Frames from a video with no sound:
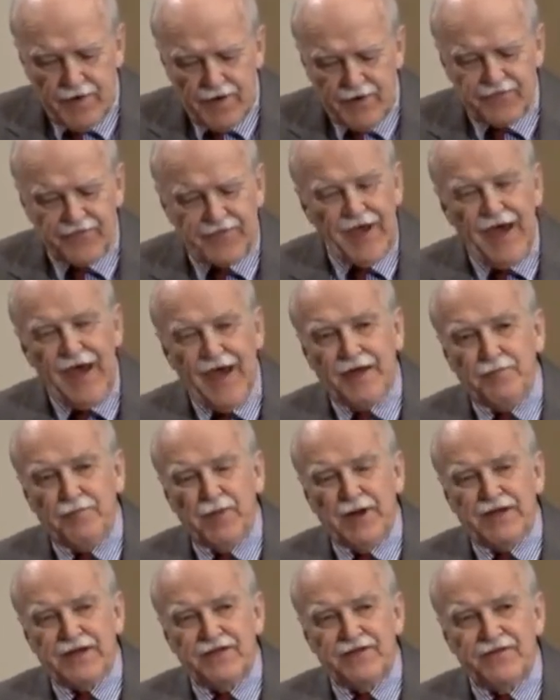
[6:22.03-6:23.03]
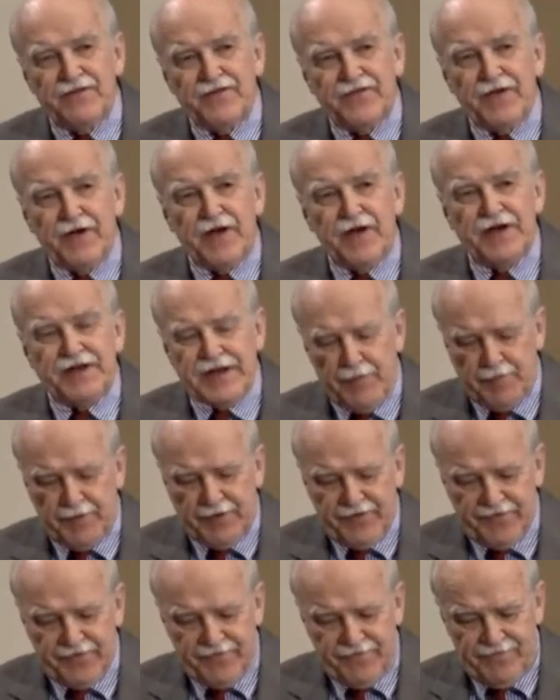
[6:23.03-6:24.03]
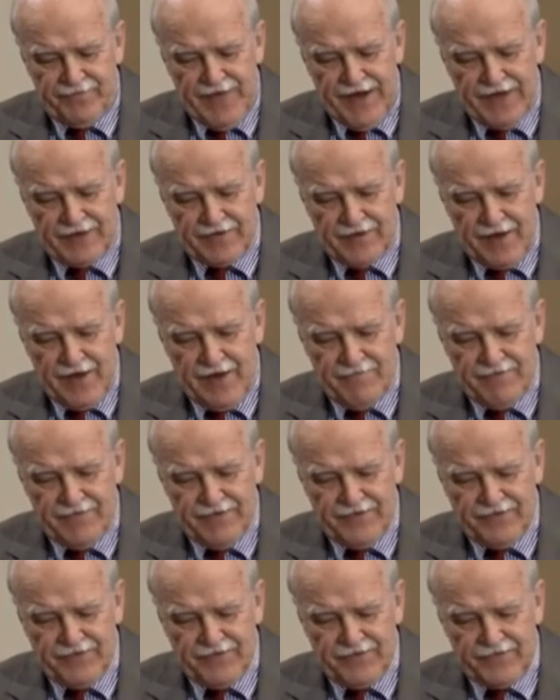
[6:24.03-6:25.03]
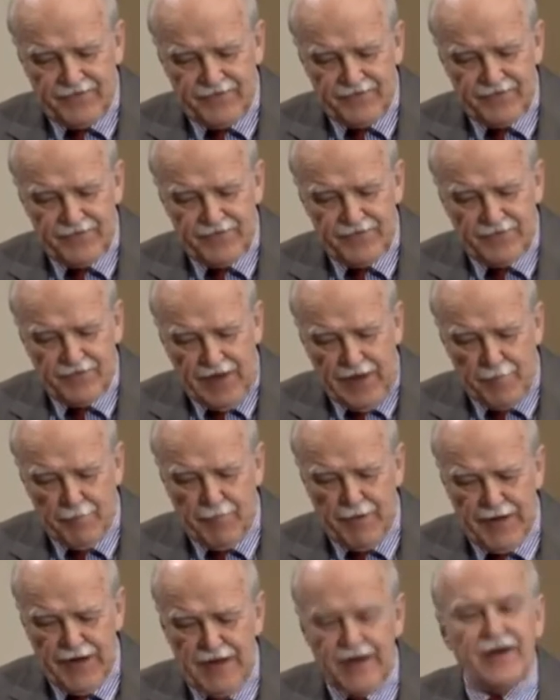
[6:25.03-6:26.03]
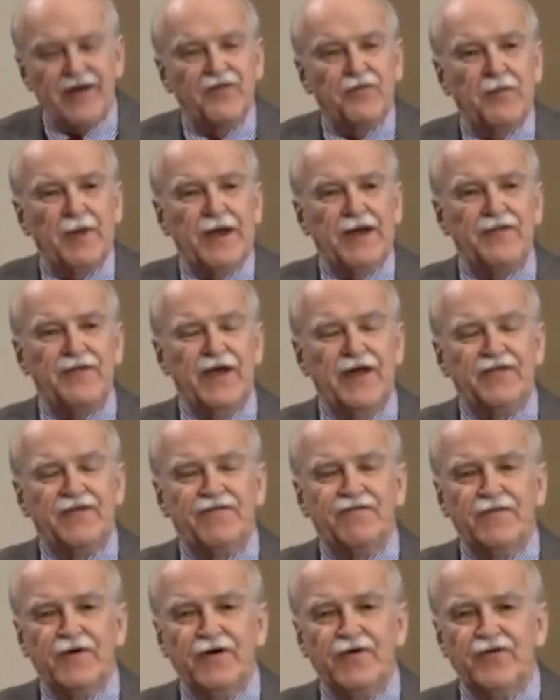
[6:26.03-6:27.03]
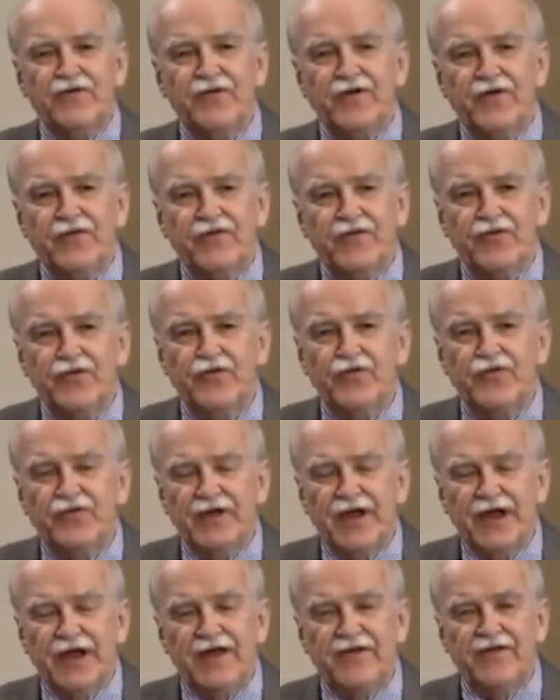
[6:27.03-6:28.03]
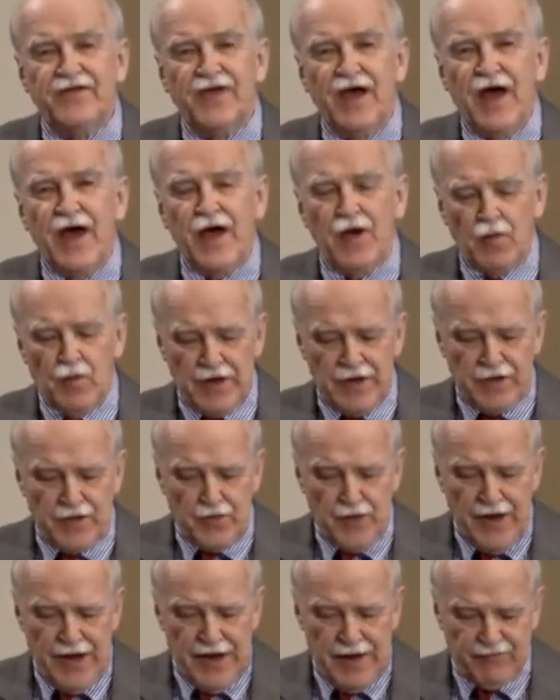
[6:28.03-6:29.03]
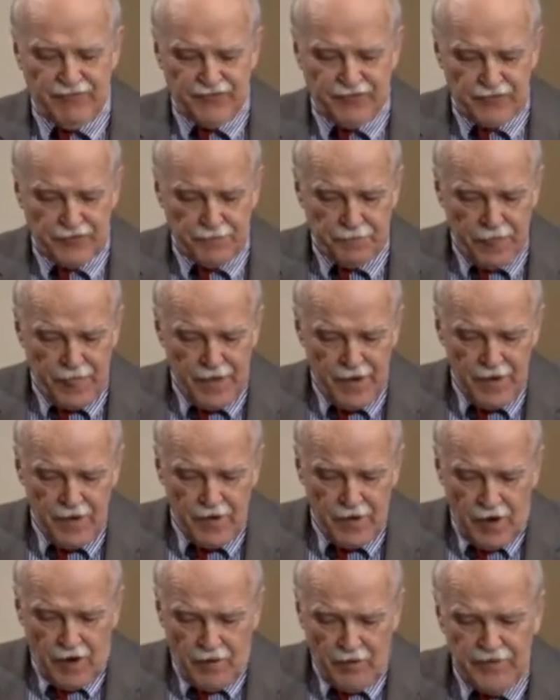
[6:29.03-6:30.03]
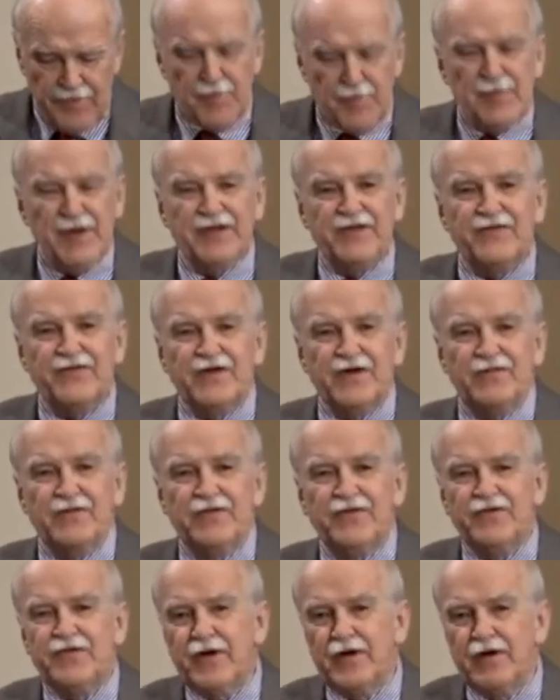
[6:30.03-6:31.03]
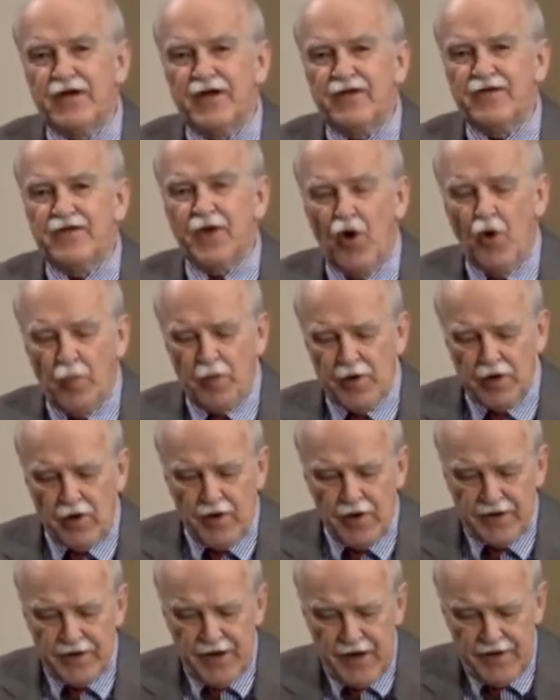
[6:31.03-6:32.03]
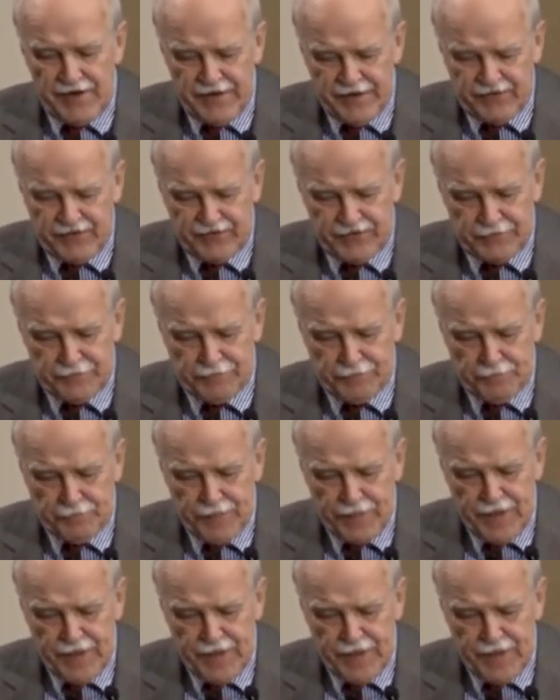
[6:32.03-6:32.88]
A sad but serendipitous effect of this campaign has been that the first two states, Iowa and New Hampshire, are in the midst of a serious opioid addiction,